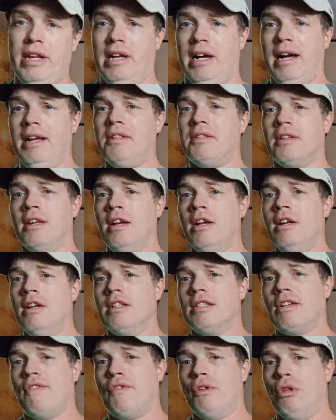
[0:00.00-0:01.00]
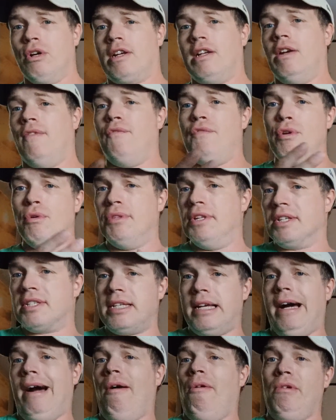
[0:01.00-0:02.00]
nice. So if you're looking to view this
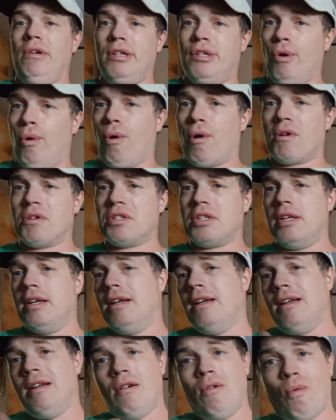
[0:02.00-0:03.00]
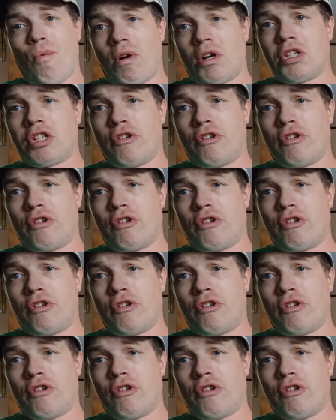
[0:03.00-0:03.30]
outdoors, works